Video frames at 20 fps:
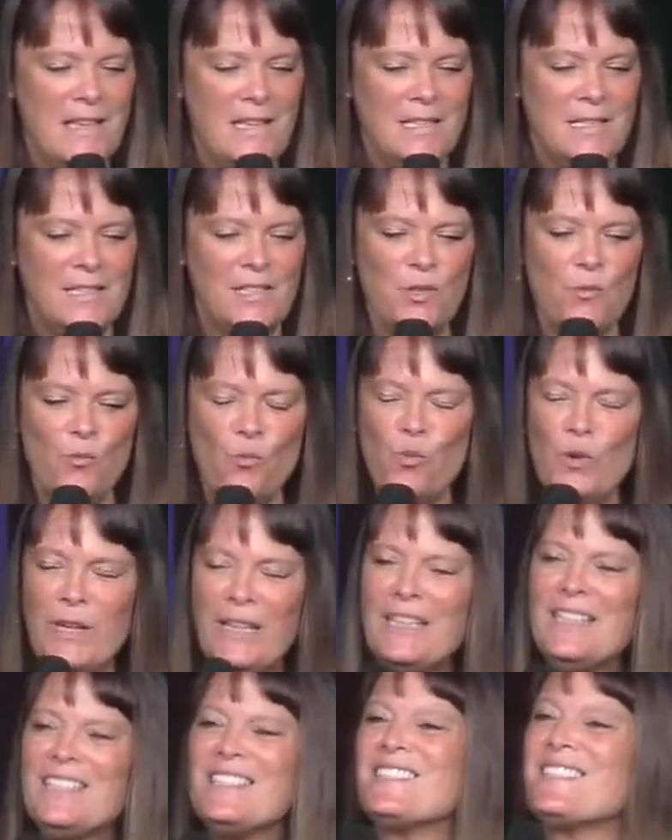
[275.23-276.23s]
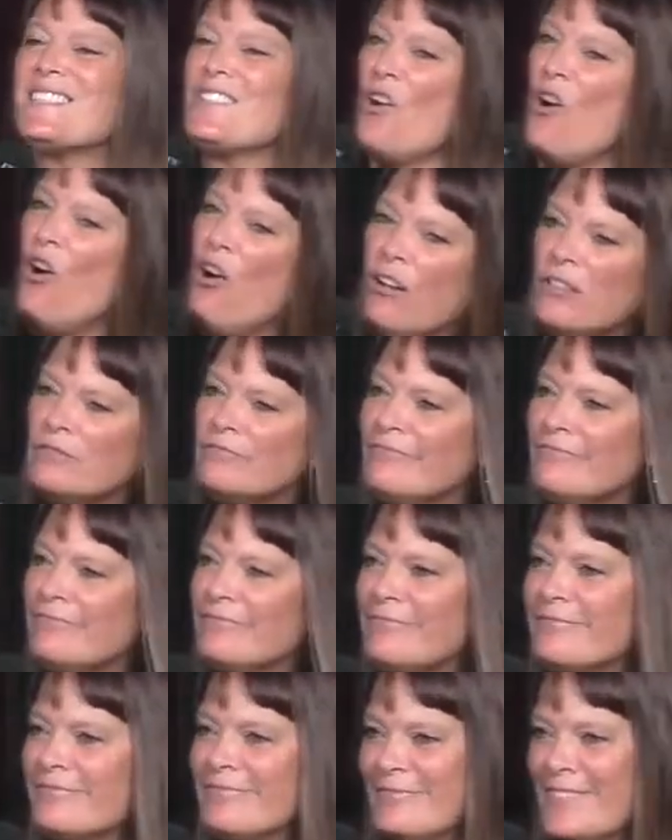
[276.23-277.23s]
So we're going to start,
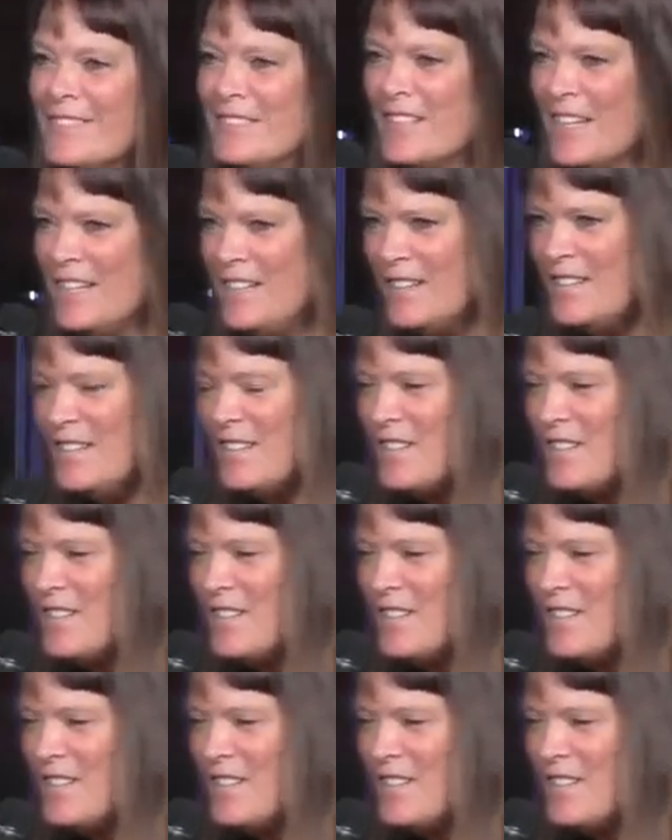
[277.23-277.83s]
Nathan's